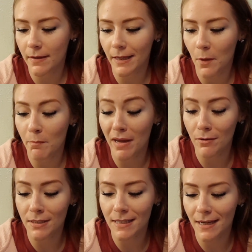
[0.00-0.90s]
like a metal
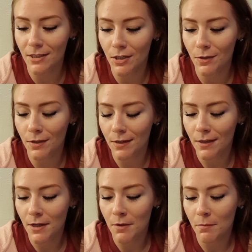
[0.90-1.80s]
detector,
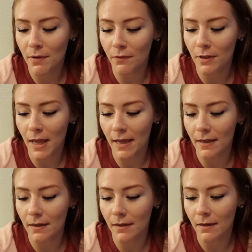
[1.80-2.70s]
but for
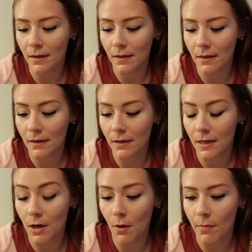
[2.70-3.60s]
like,
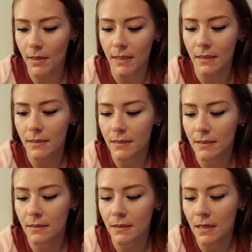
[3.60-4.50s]
abundance.
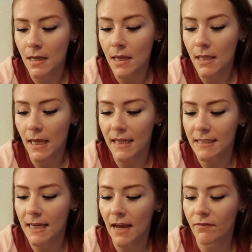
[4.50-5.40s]
Like it's
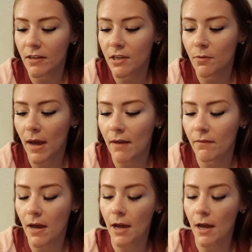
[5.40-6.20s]
like I feel like you have